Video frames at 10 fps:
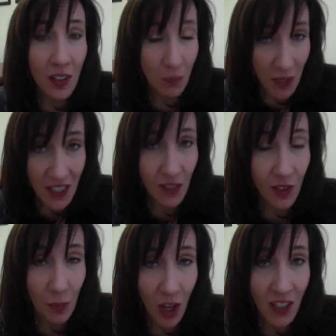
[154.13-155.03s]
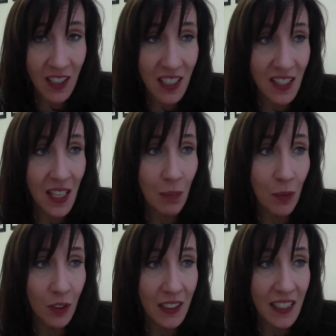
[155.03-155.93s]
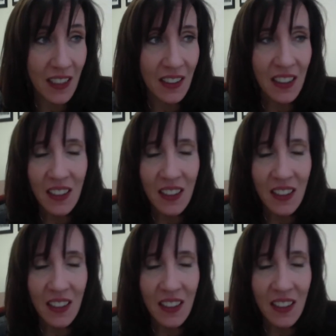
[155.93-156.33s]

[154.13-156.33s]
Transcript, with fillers: mix of commodities at Berlin